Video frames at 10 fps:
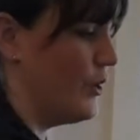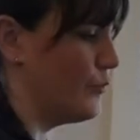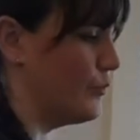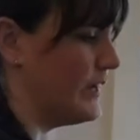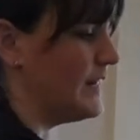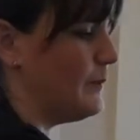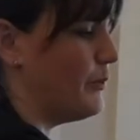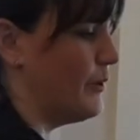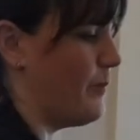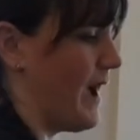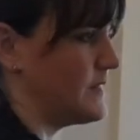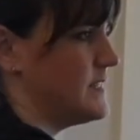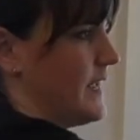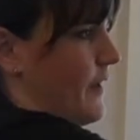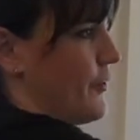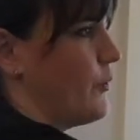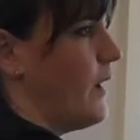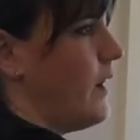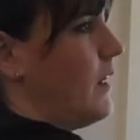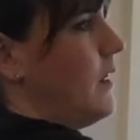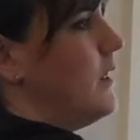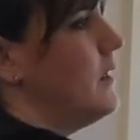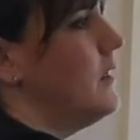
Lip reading: really put back together well.